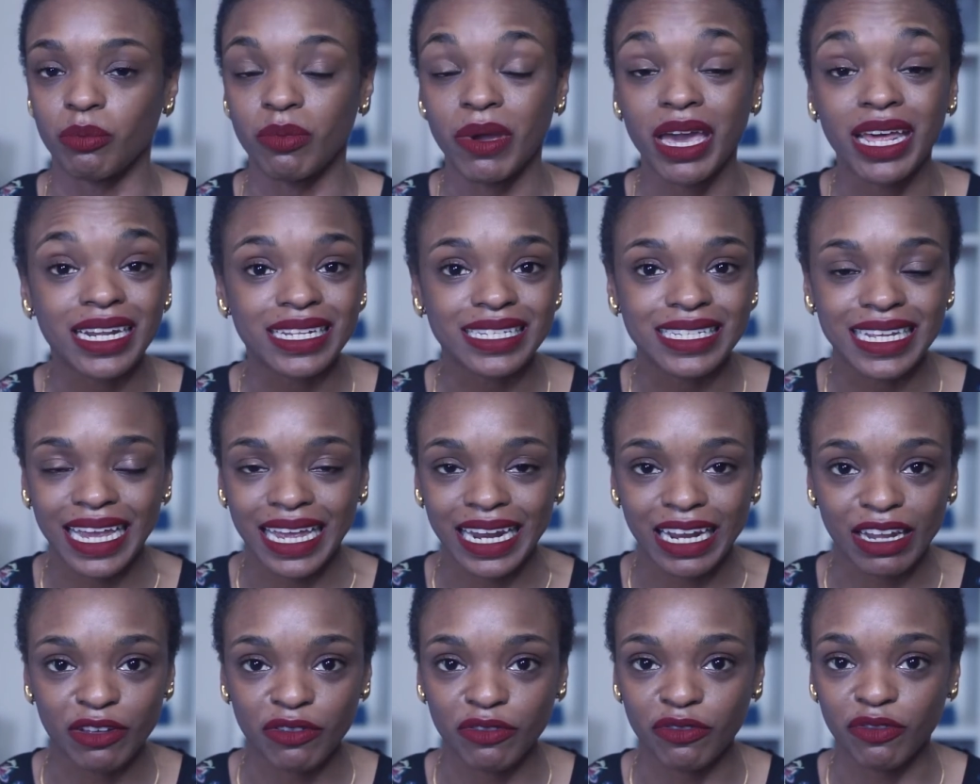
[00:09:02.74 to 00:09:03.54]

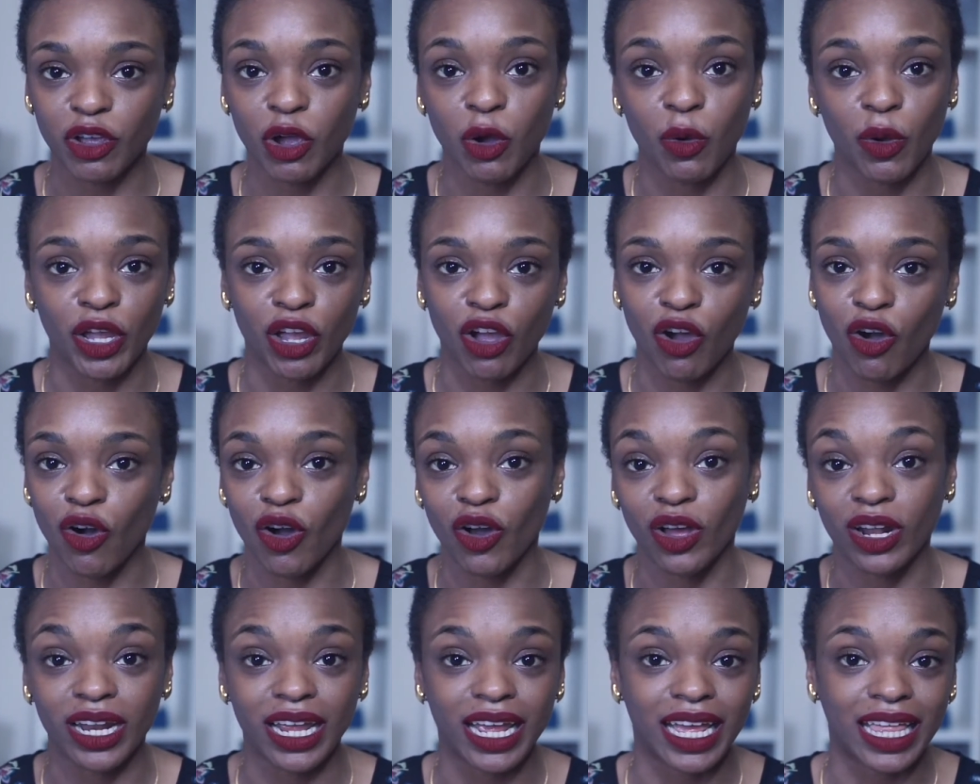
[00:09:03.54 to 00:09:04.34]
meditative going
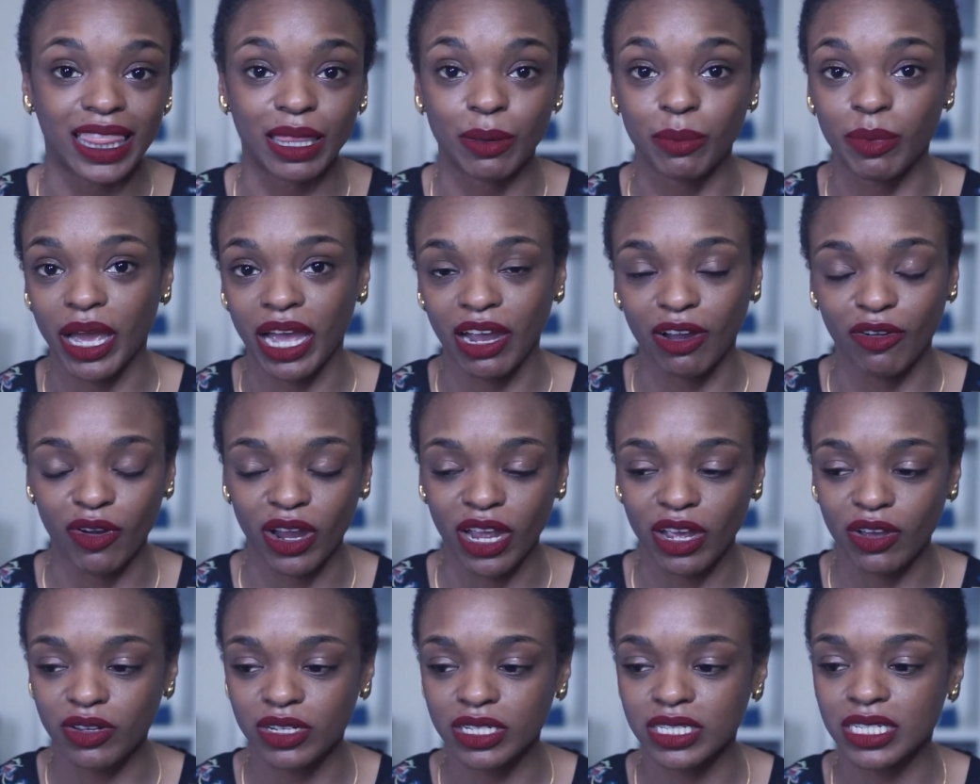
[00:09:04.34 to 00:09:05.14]
on in the
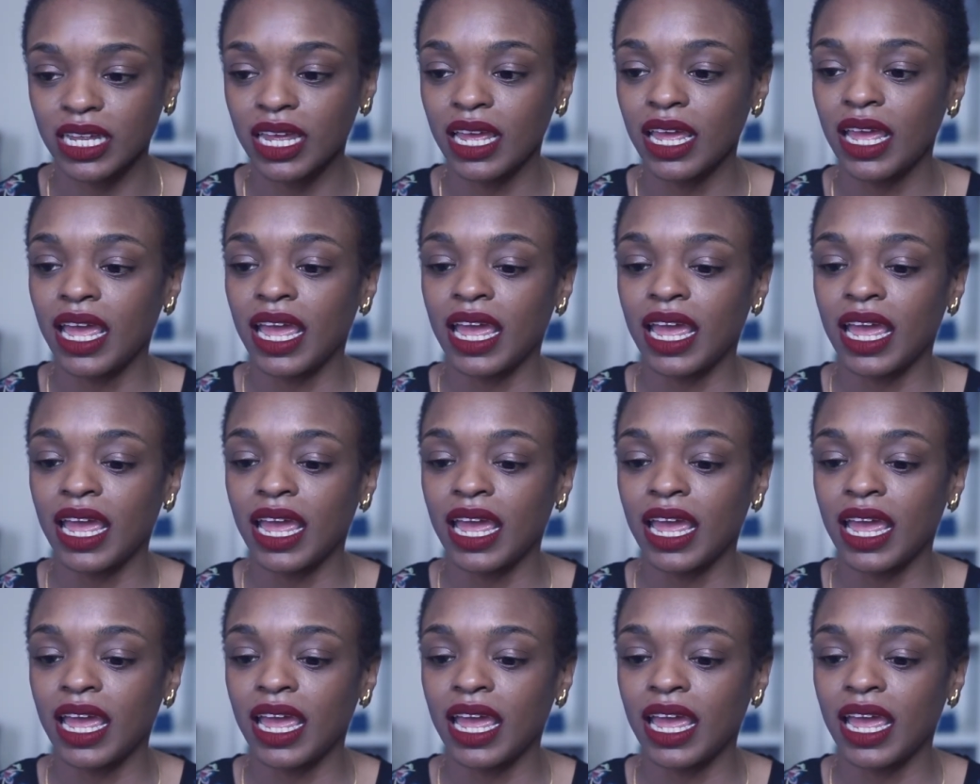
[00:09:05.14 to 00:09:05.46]
background.